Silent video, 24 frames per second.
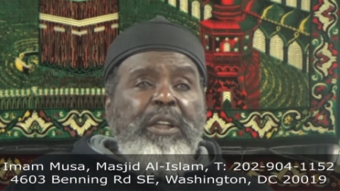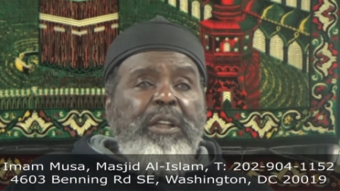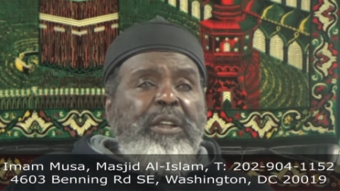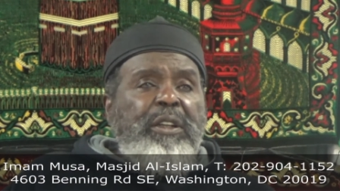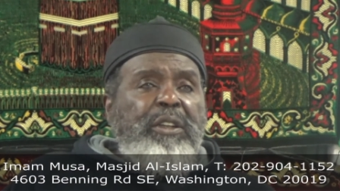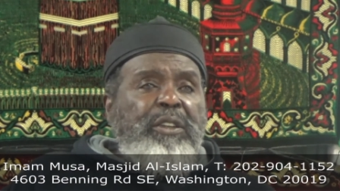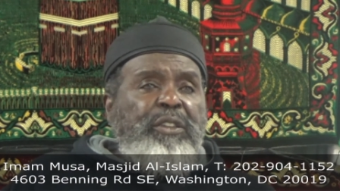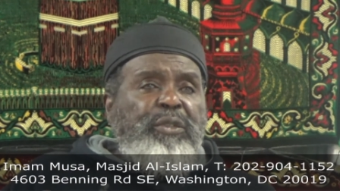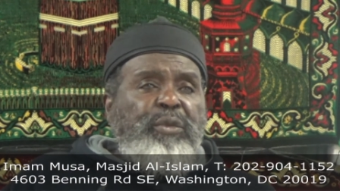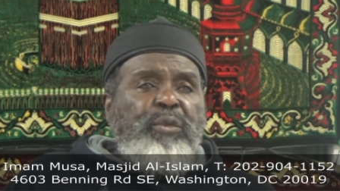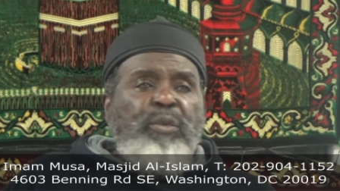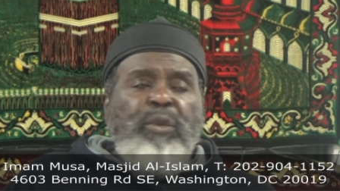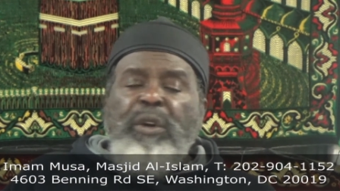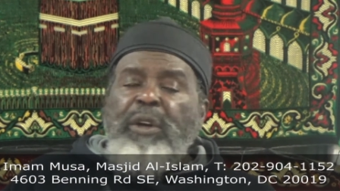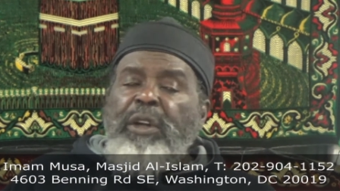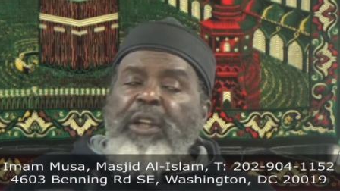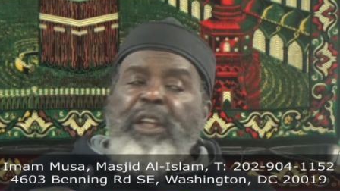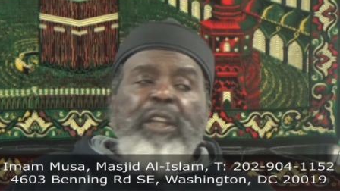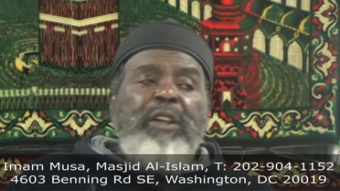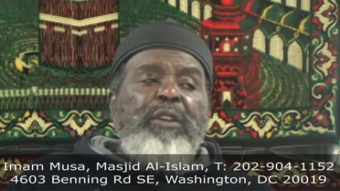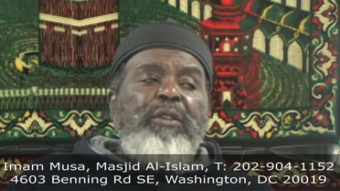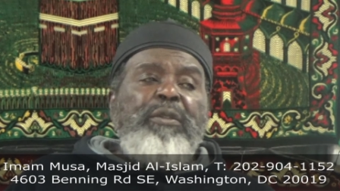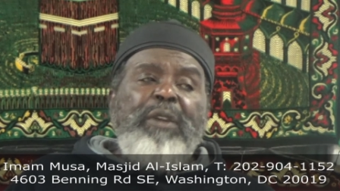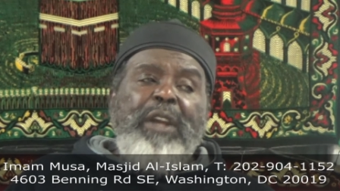It's work
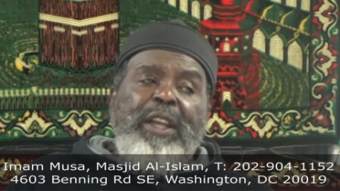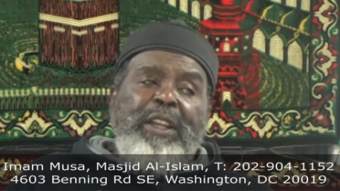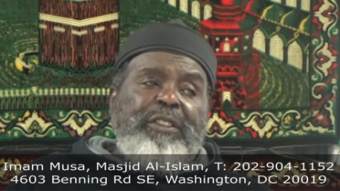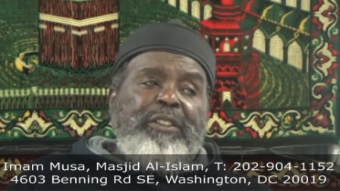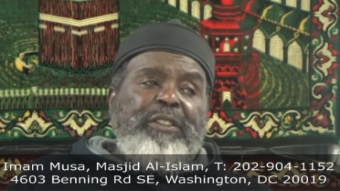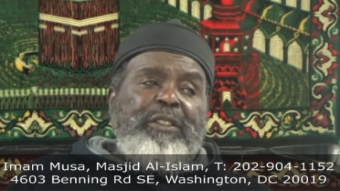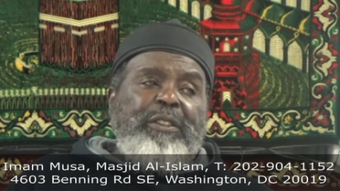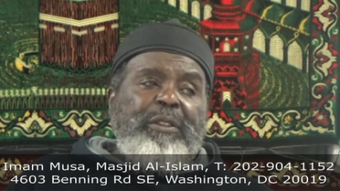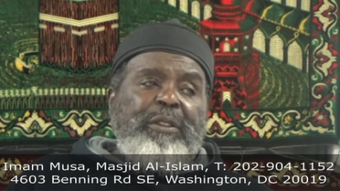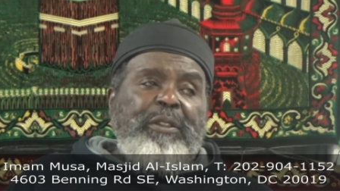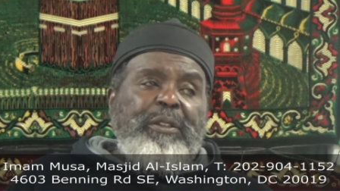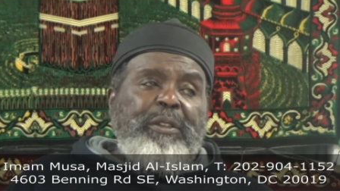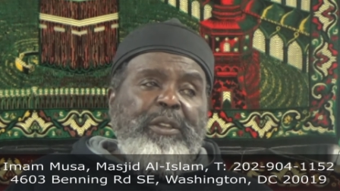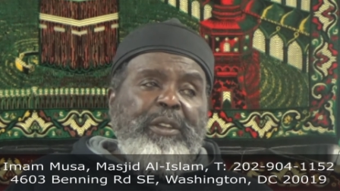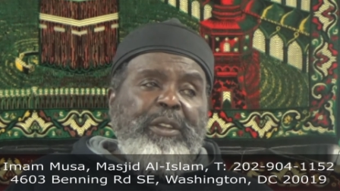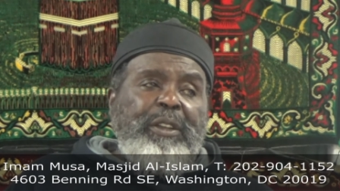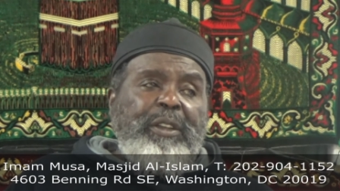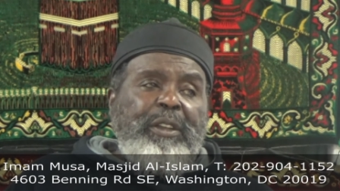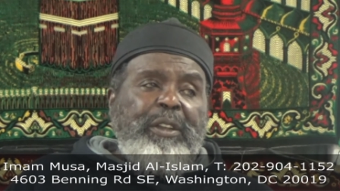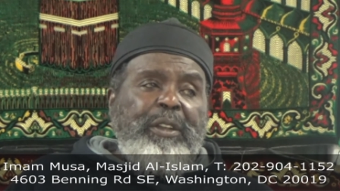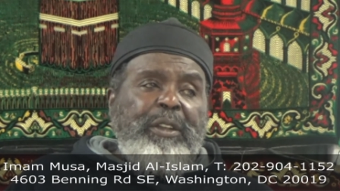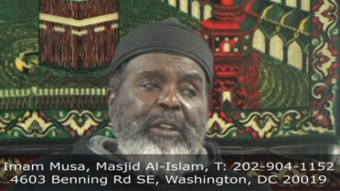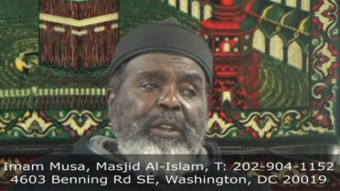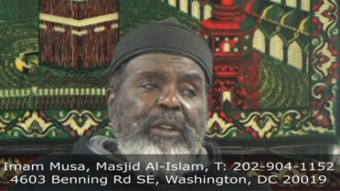and rest.
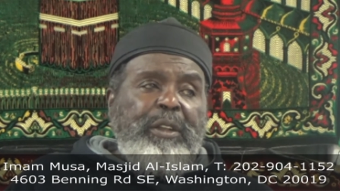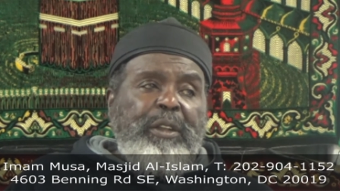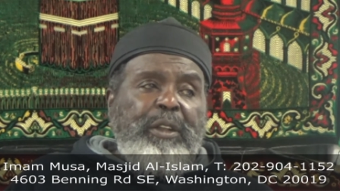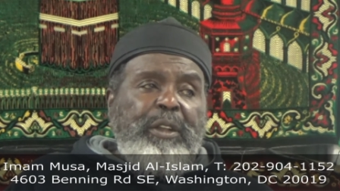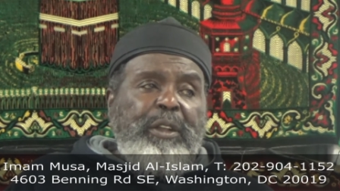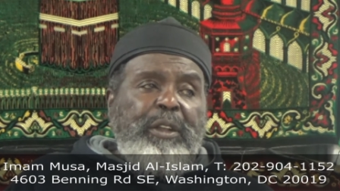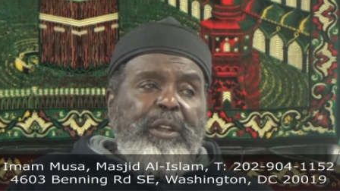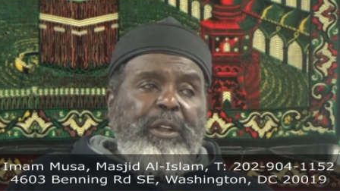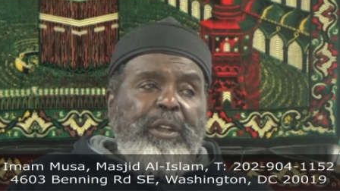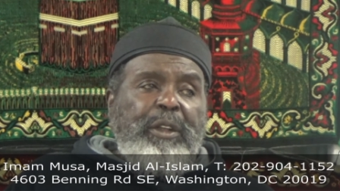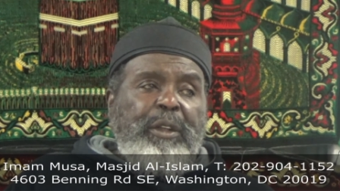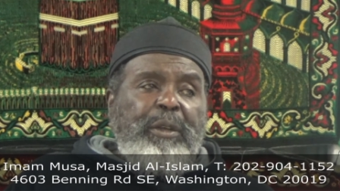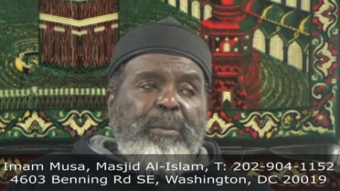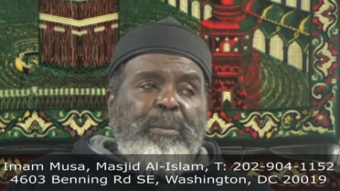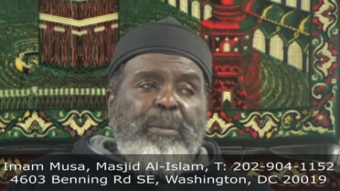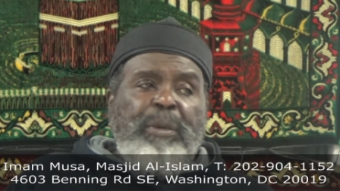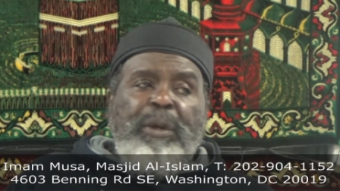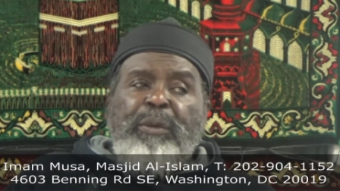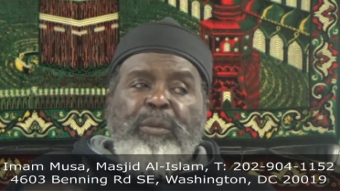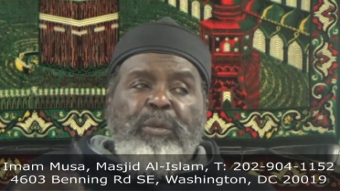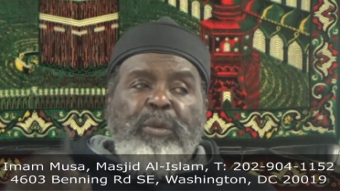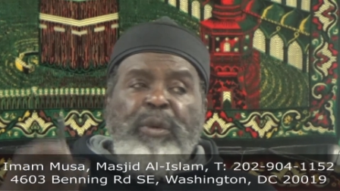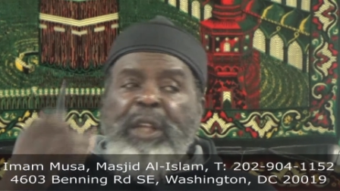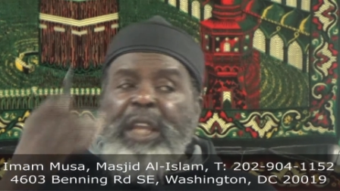
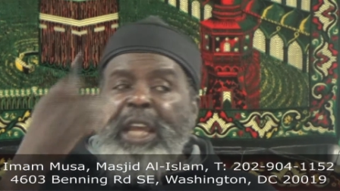But we